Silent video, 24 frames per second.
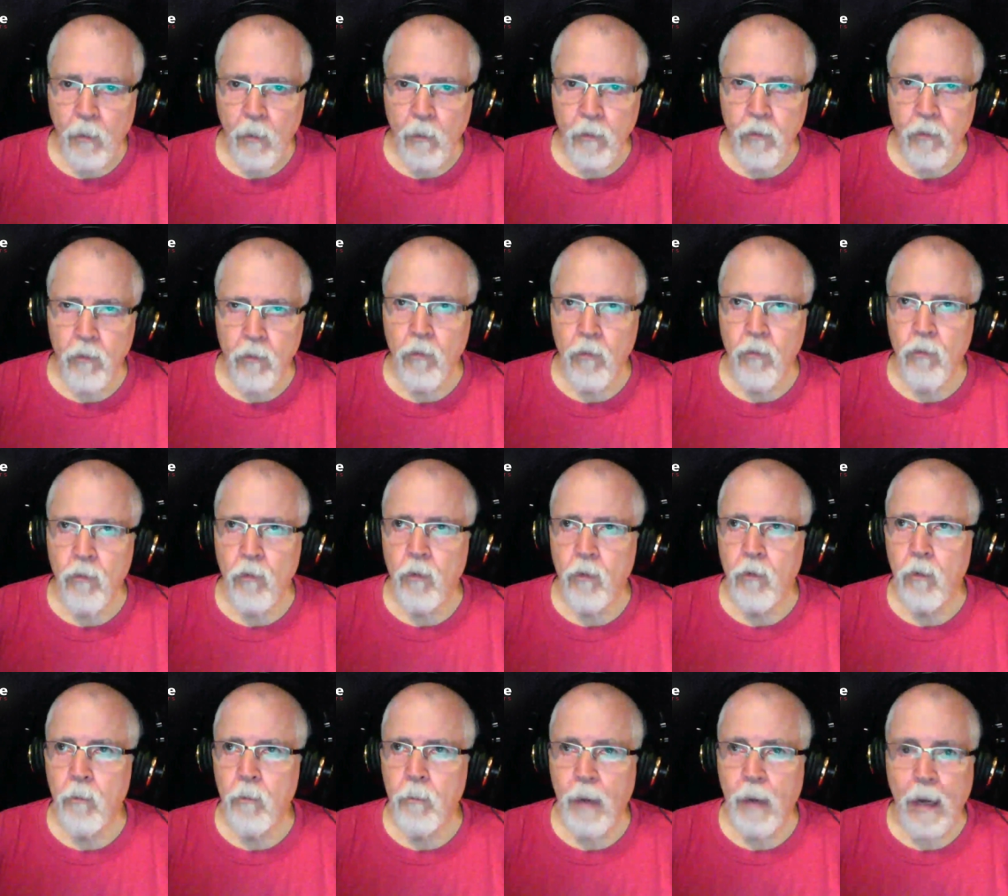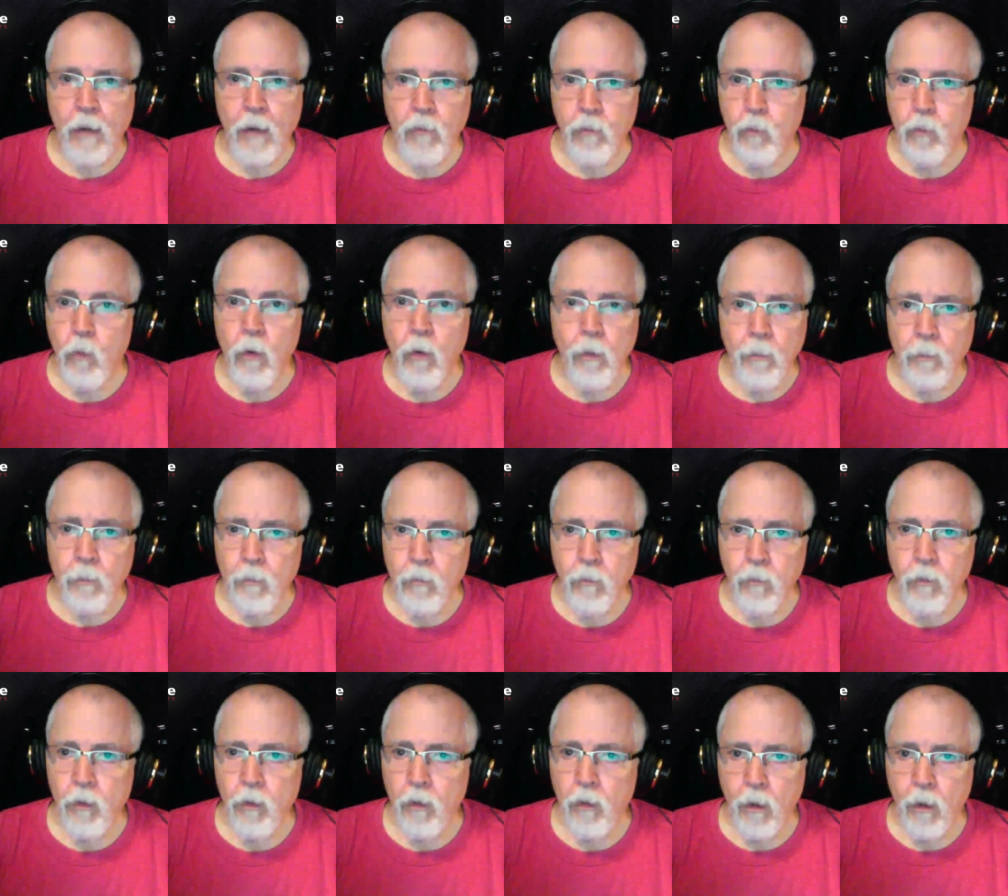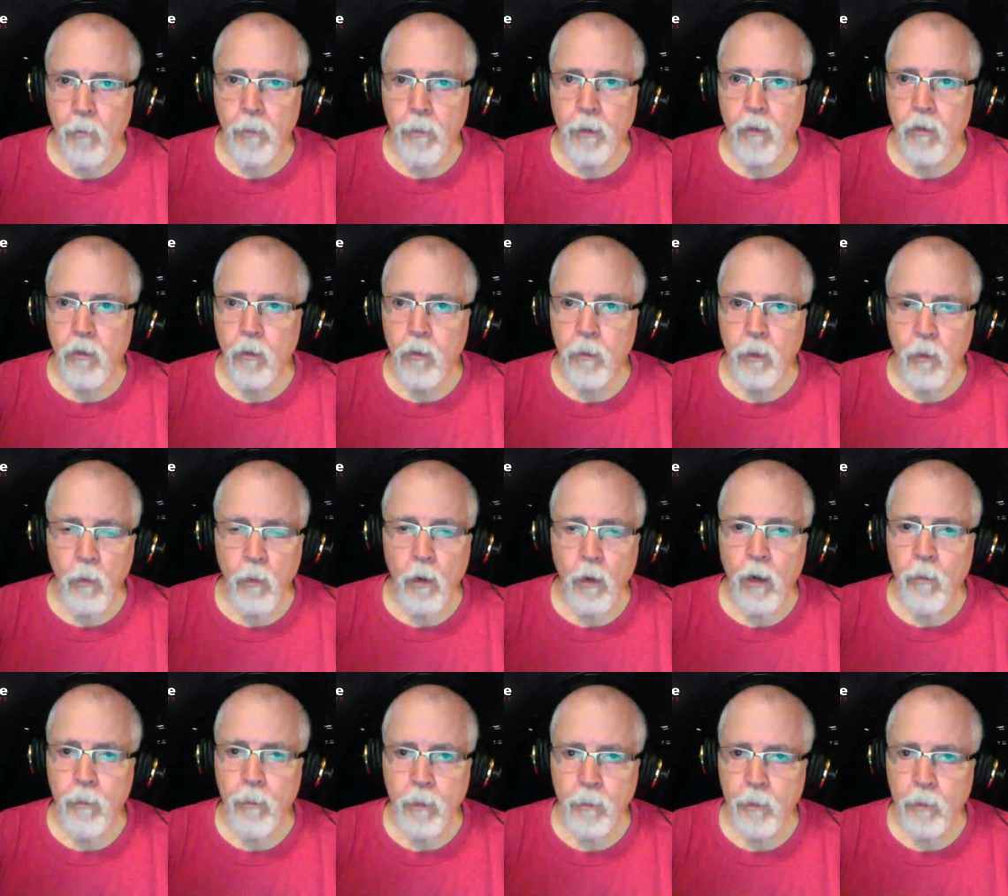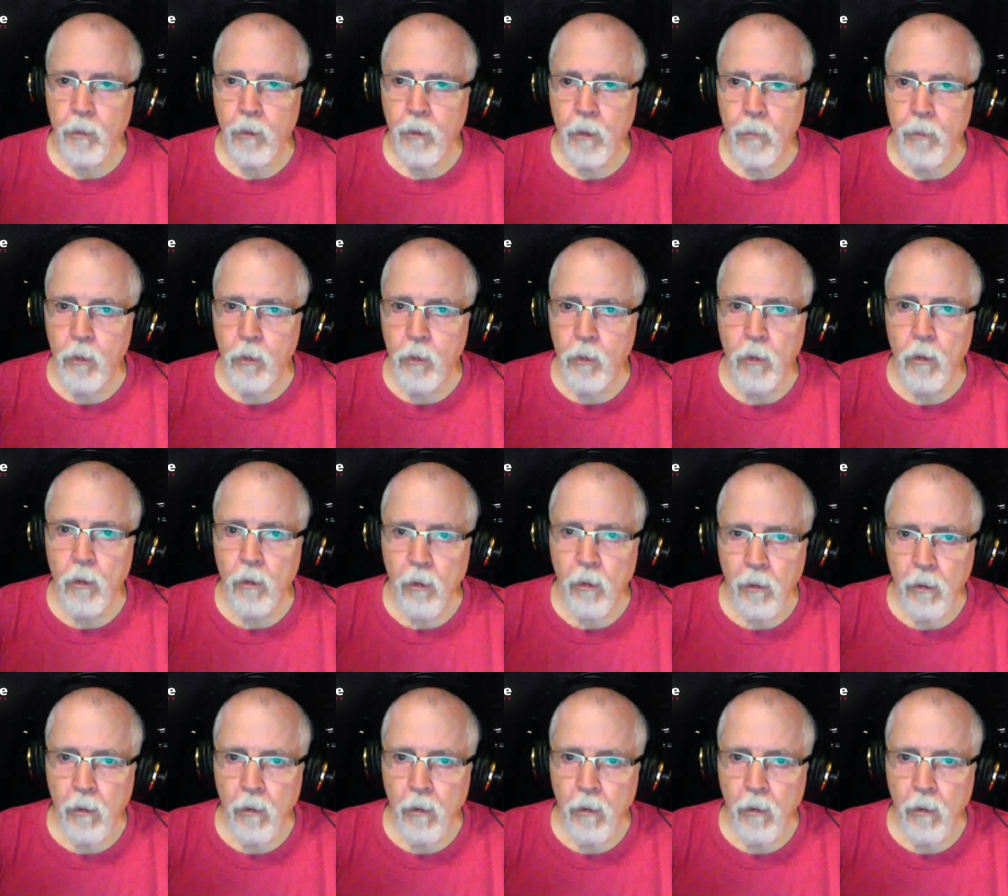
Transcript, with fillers: it's considered bad form for a company to require people to come into work